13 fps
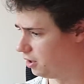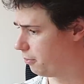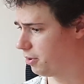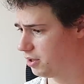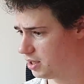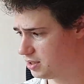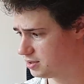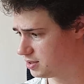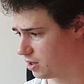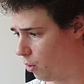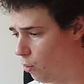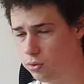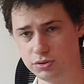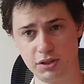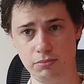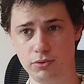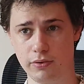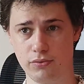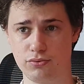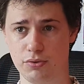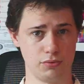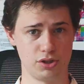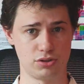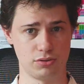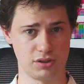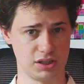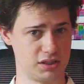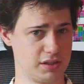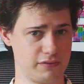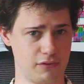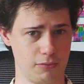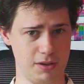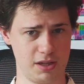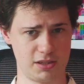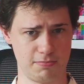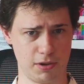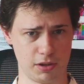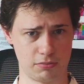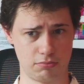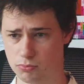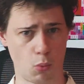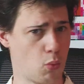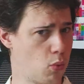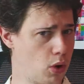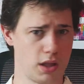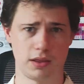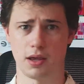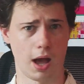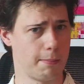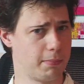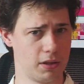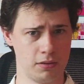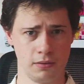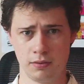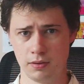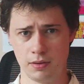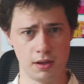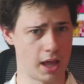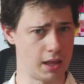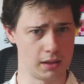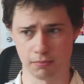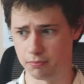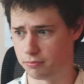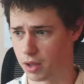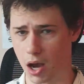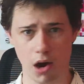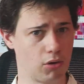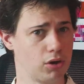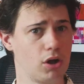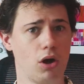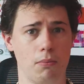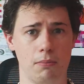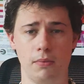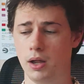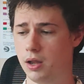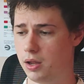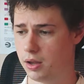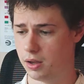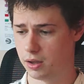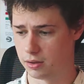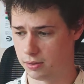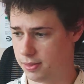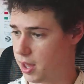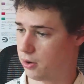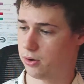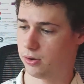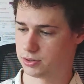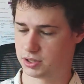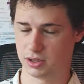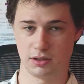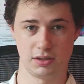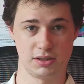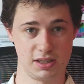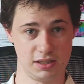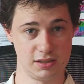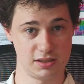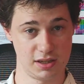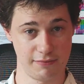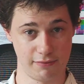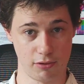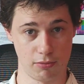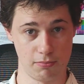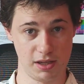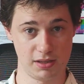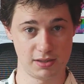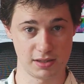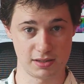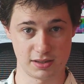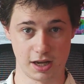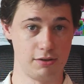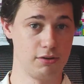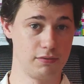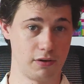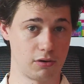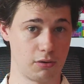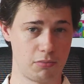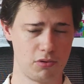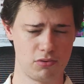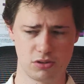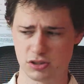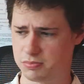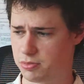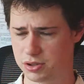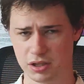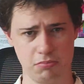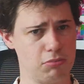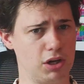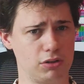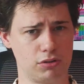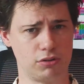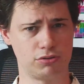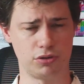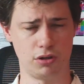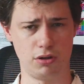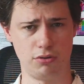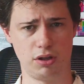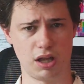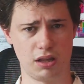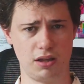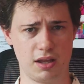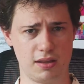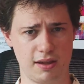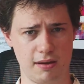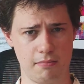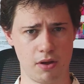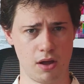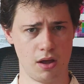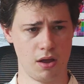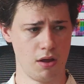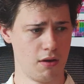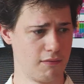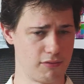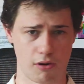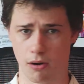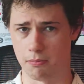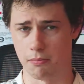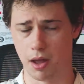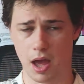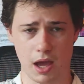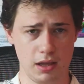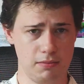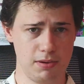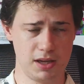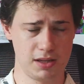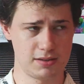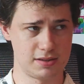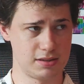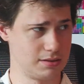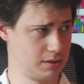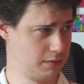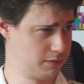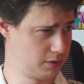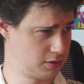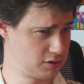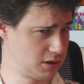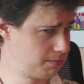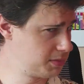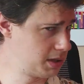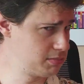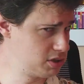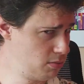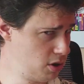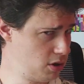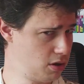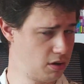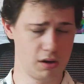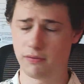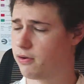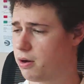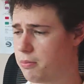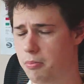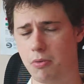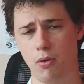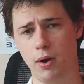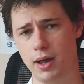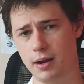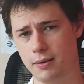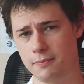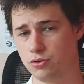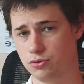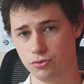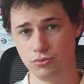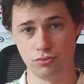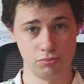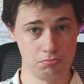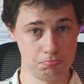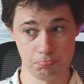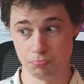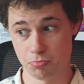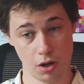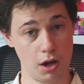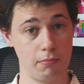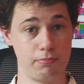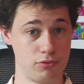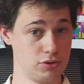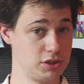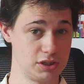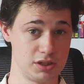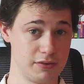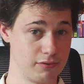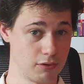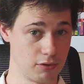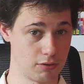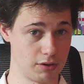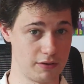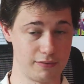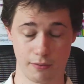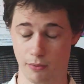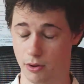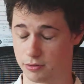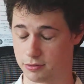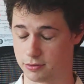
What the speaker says: Nowadays they all seem to have switched to 64 bits, but what happened and how come now 64 bit is standard for computers, but in microcontroller you can get them from 8 bits, even sometimes smaller if I remember well, to up to 64 if you want.